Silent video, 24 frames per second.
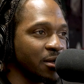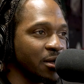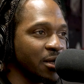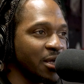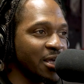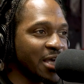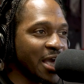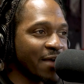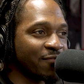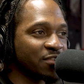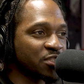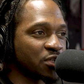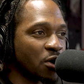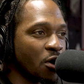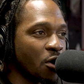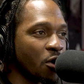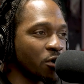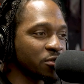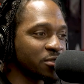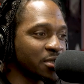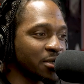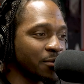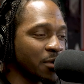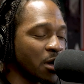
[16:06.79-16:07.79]
He gave us an
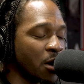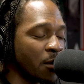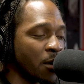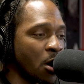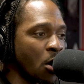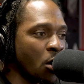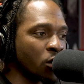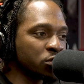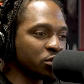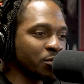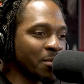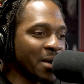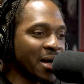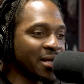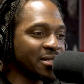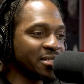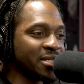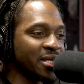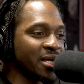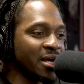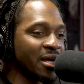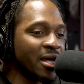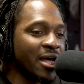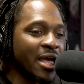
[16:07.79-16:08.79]
awesome
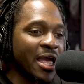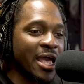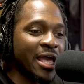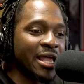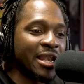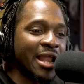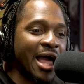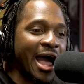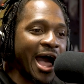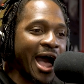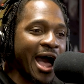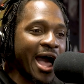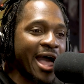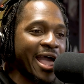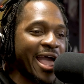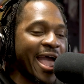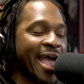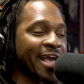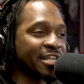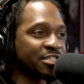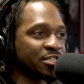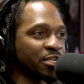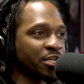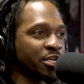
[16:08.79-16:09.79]
idea, and I
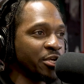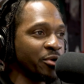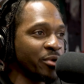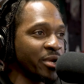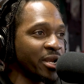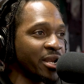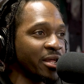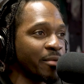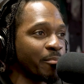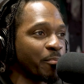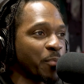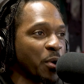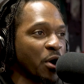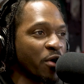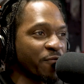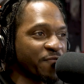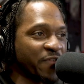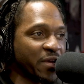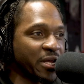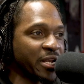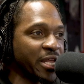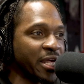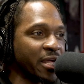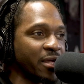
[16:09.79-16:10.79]
executed it
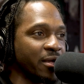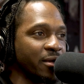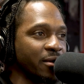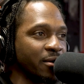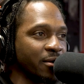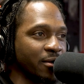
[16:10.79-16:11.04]
perfectly."